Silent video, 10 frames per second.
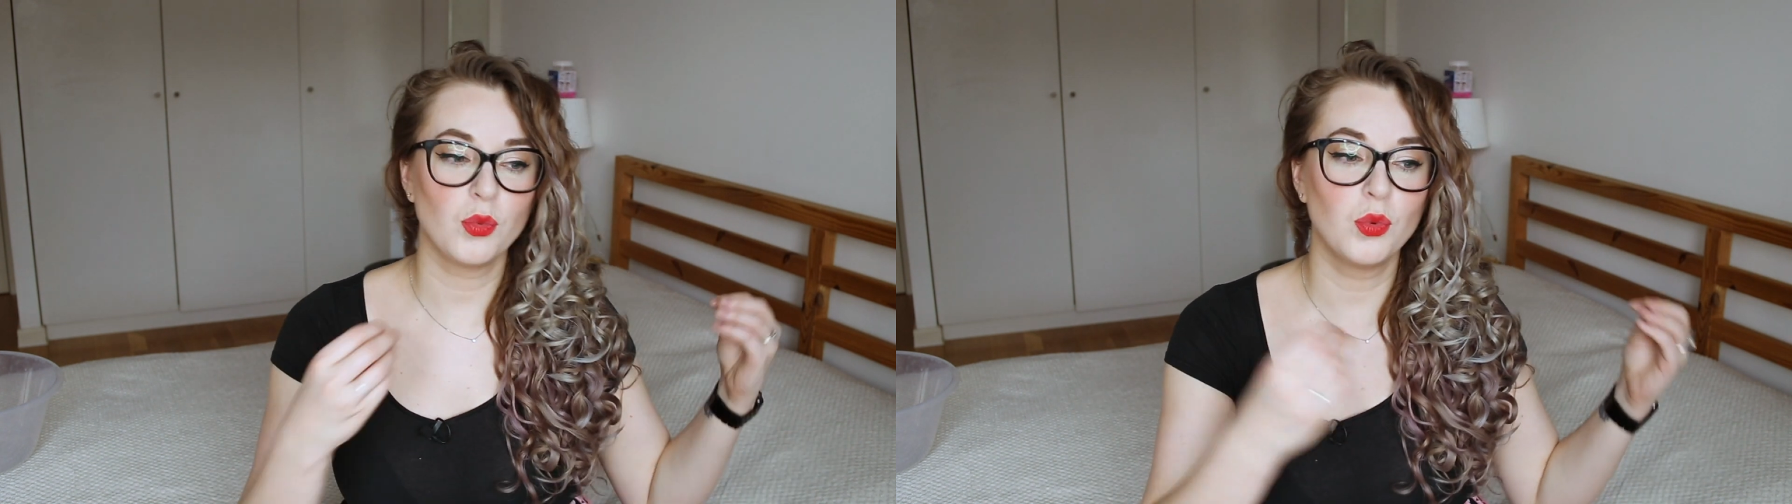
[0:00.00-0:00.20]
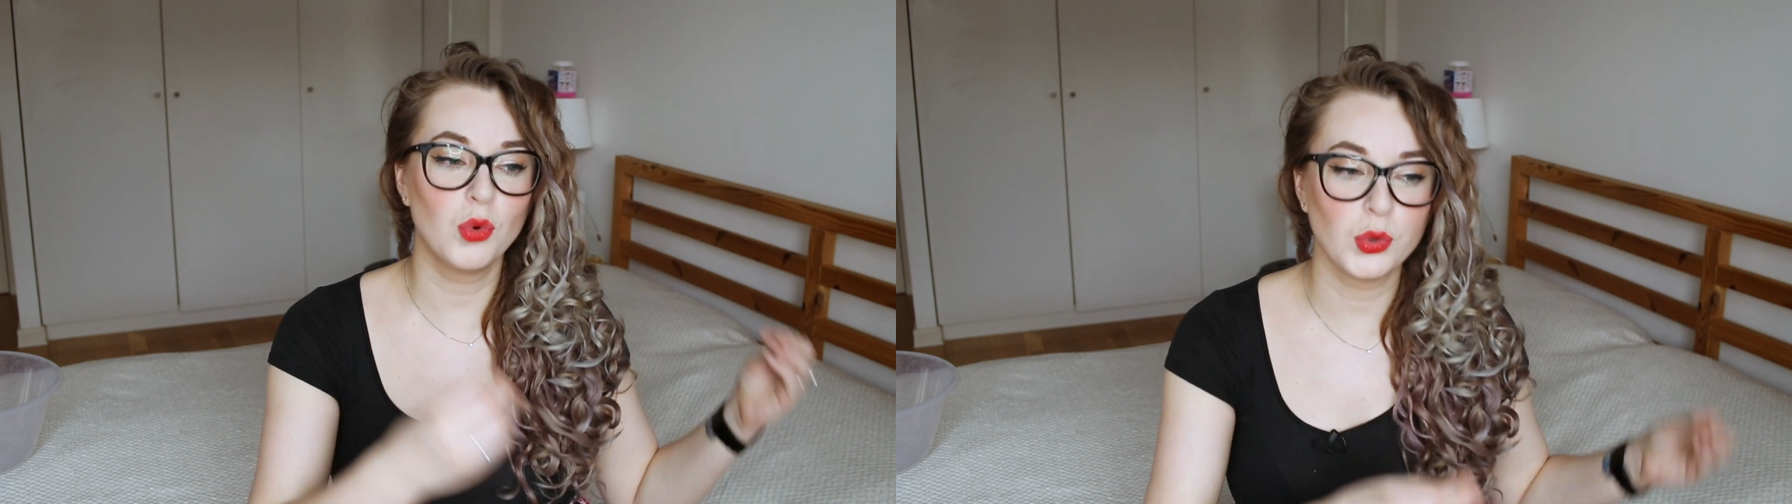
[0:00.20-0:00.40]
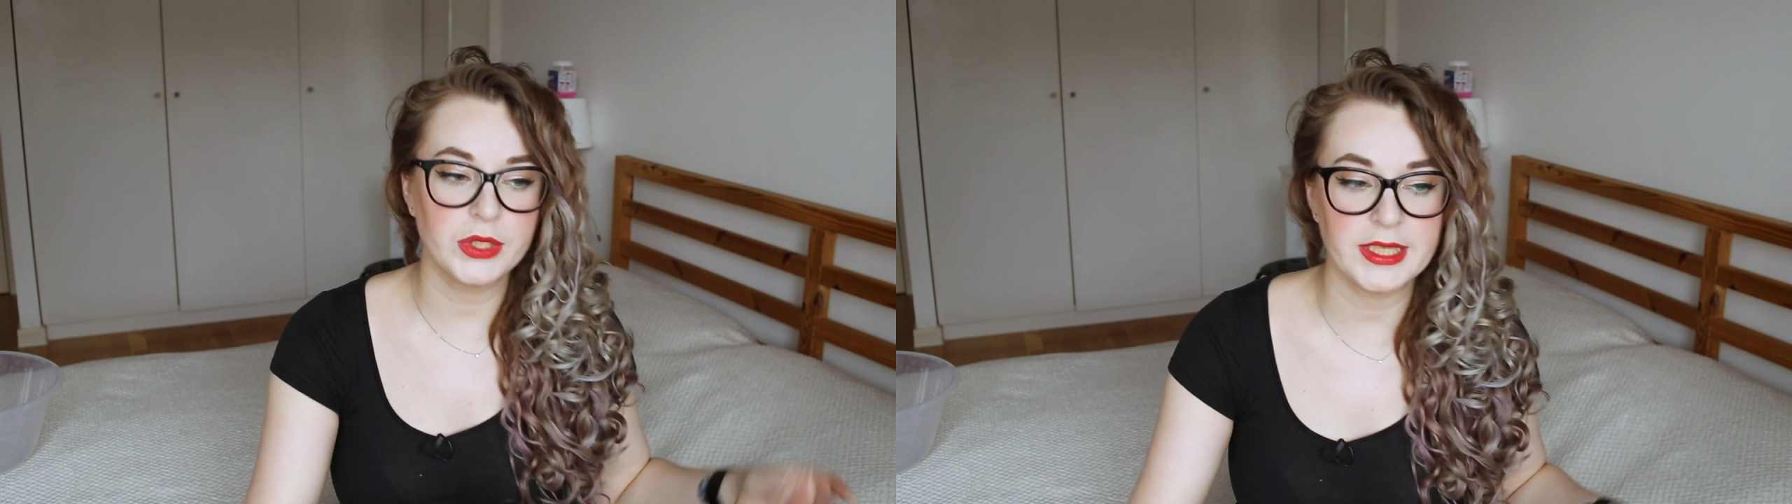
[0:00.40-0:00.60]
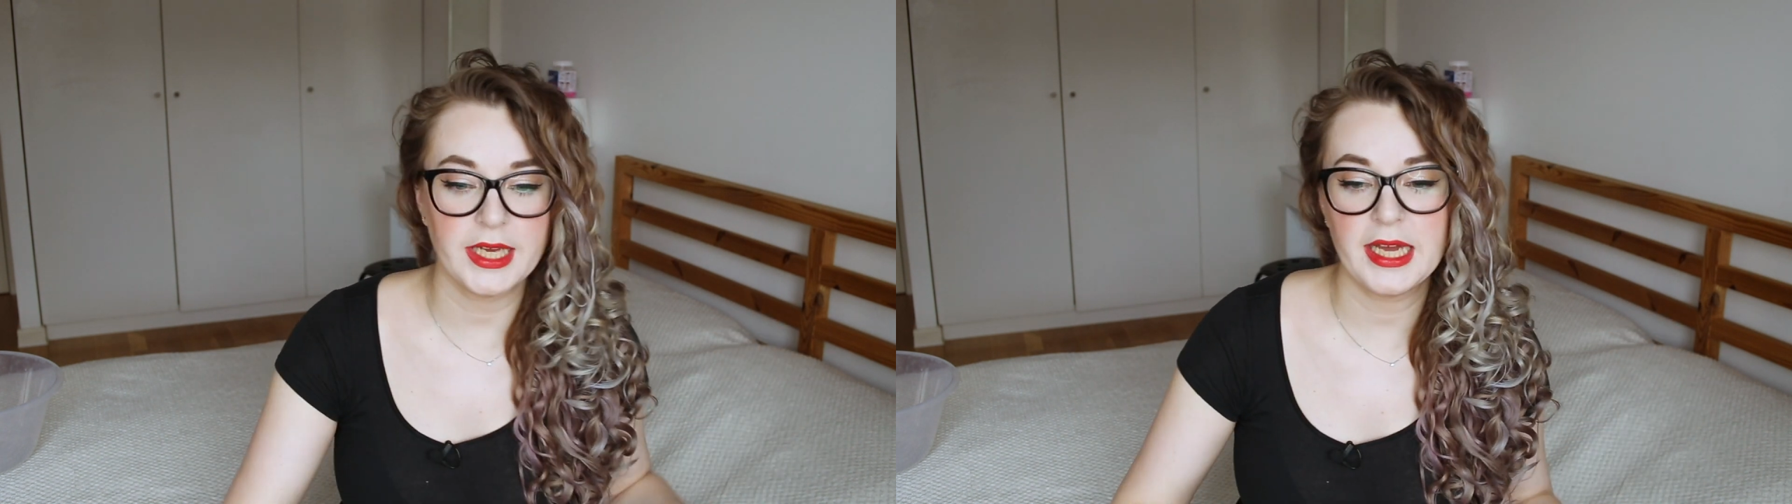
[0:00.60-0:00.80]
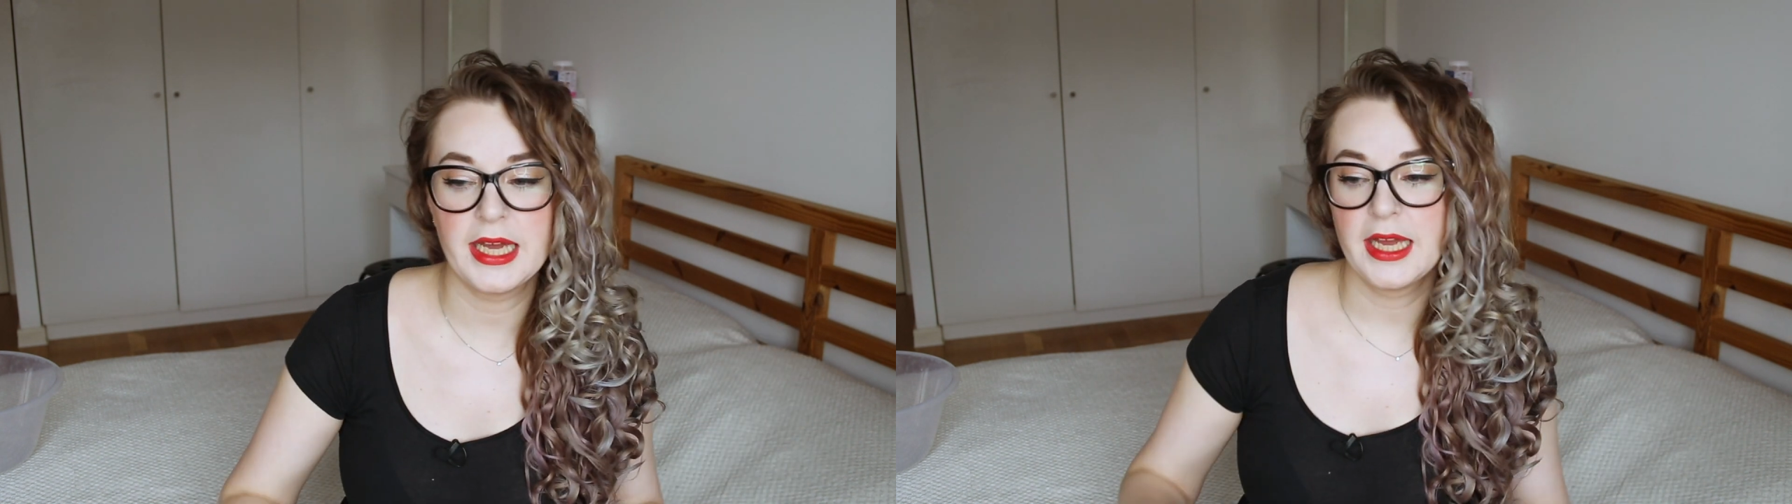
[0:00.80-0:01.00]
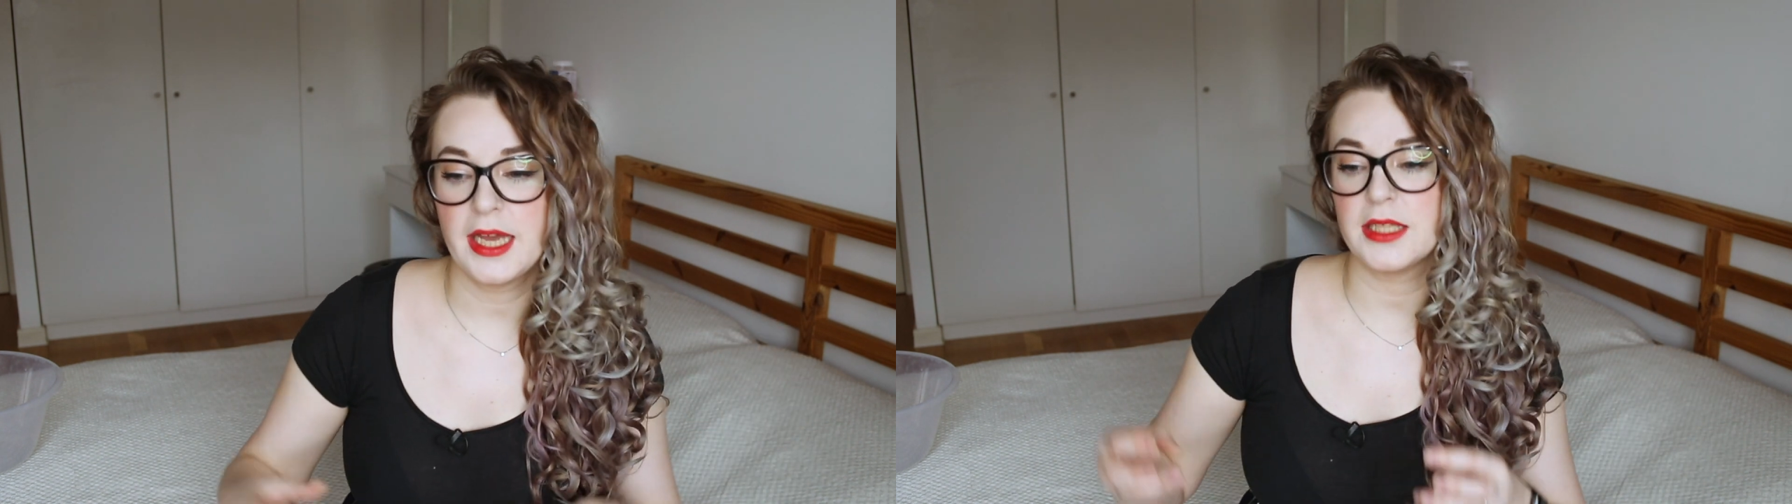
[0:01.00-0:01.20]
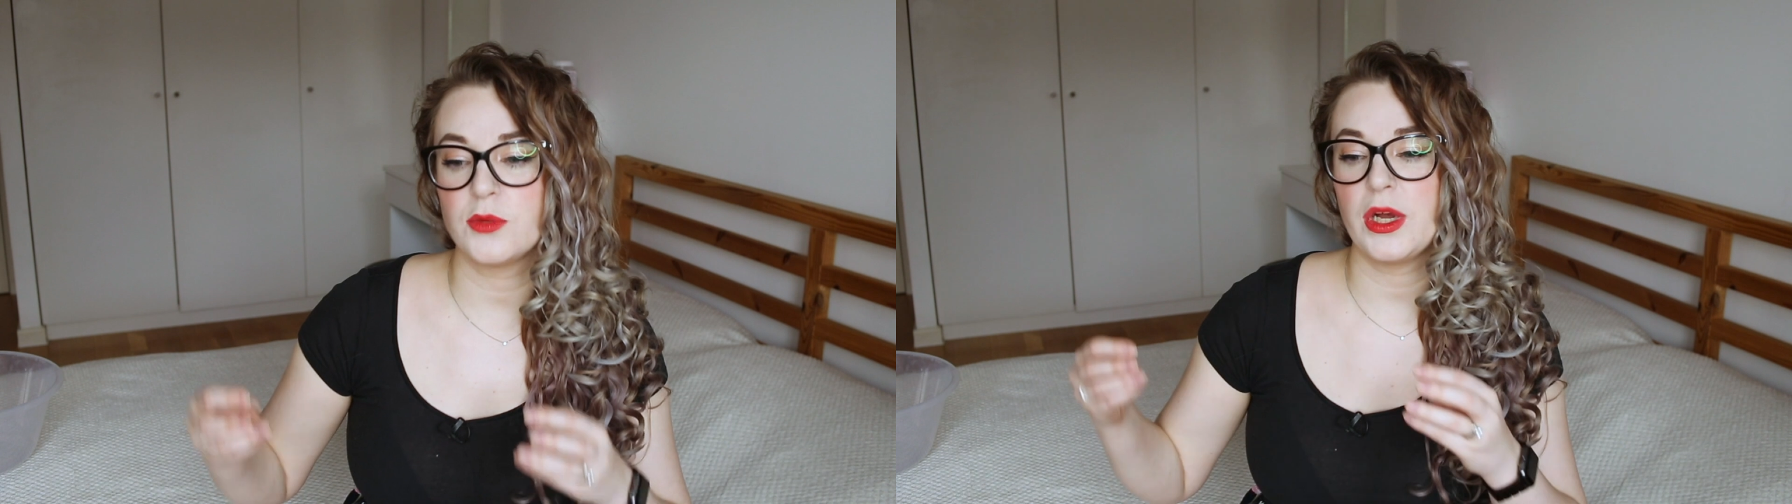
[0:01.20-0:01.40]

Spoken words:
water as